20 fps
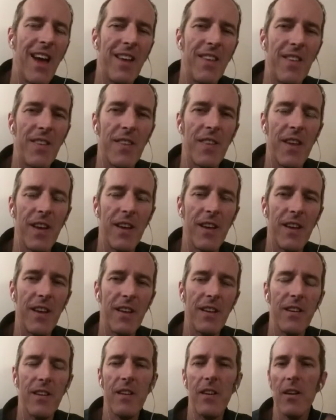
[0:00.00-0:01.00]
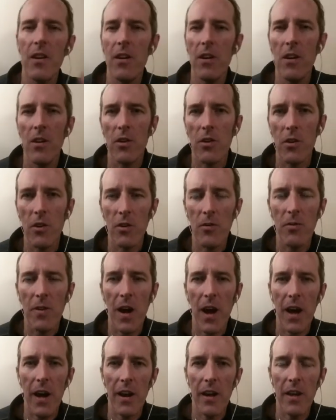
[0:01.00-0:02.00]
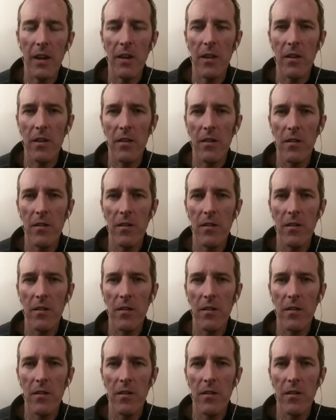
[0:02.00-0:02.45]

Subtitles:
And then you've got it